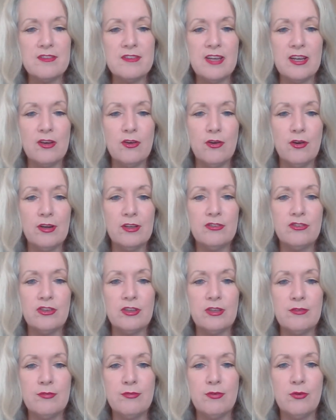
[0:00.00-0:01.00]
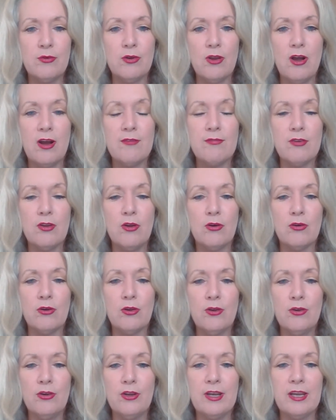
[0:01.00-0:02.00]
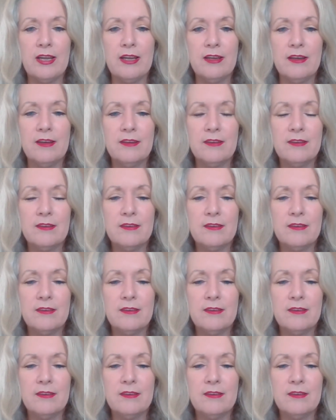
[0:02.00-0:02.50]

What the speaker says: technology for lifelong learning,